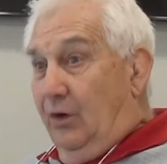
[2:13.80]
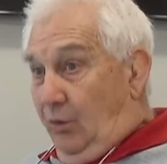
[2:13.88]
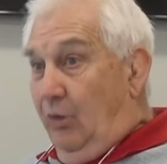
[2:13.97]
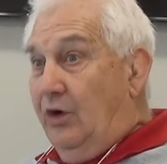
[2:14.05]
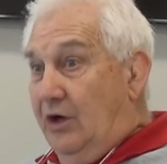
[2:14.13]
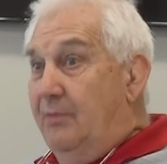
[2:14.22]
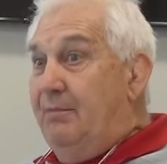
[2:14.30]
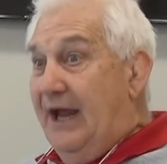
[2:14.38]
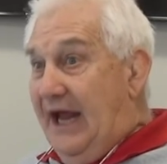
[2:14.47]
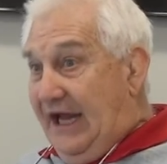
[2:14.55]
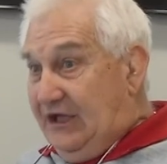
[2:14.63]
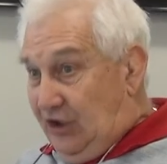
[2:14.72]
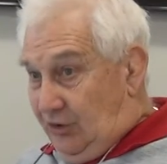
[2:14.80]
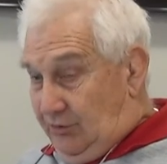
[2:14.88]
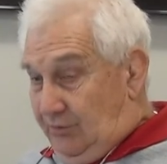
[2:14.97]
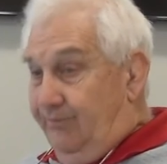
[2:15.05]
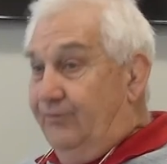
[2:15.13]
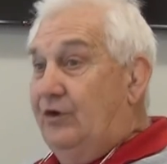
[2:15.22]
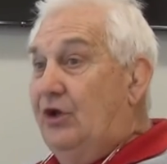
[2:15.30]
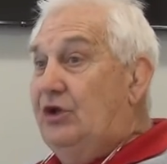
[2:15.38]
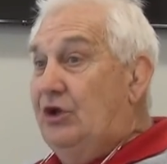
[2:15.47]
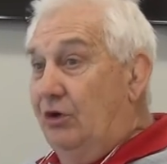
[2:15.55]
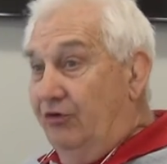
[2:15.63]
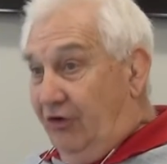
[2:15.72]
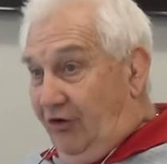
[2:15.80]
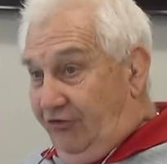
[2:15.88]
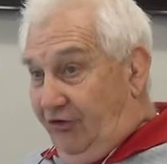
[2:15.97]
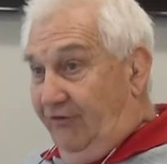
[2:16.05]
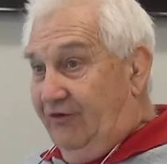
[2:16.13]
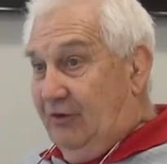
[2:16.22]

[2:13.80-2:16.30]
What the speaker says: We're going to pay you to use our service